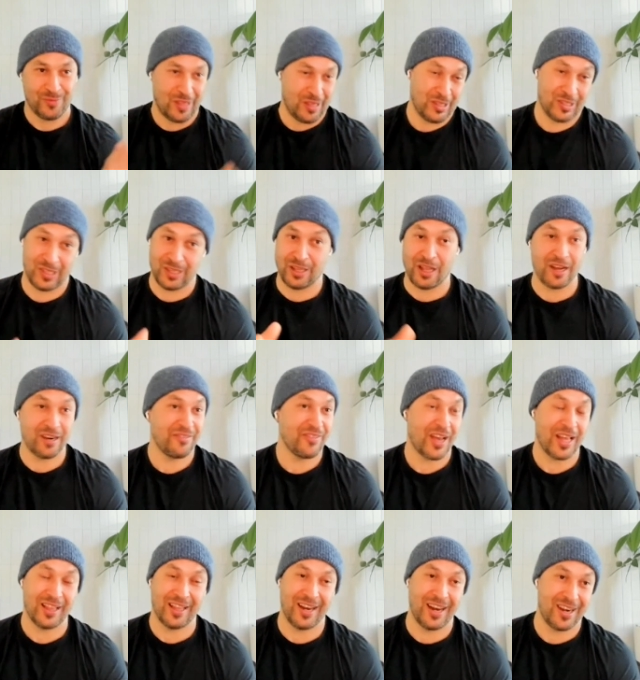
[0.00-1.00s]
Solana
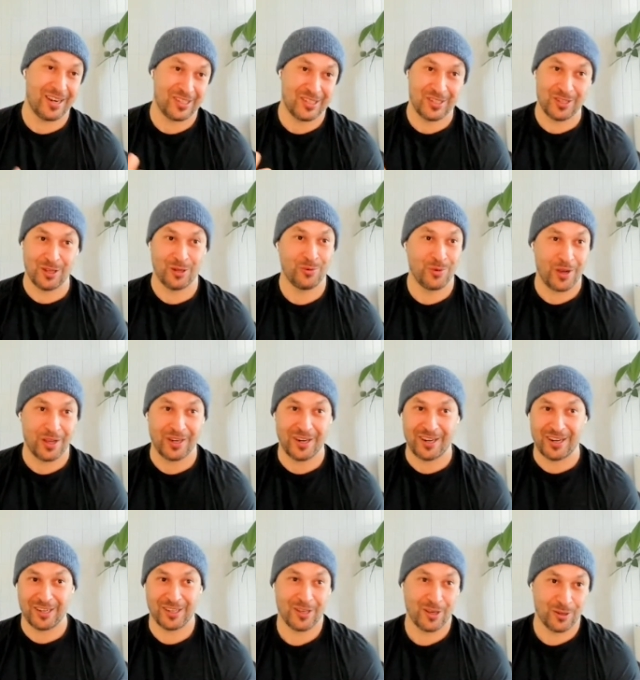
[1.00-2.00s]
validators still run
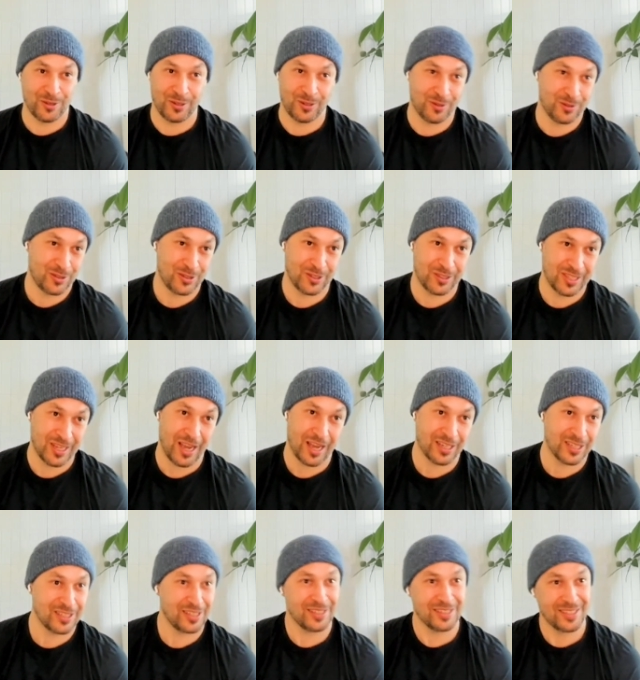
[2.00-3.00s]
and encode their own
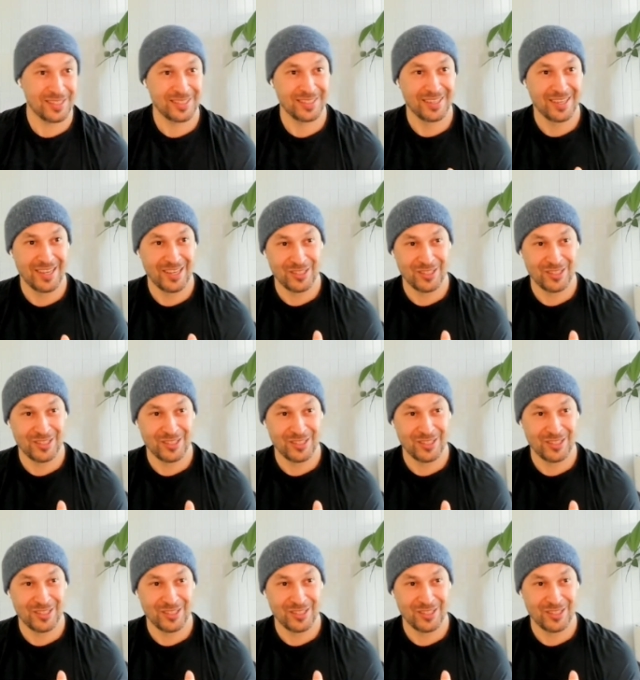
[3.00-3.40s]
transactions.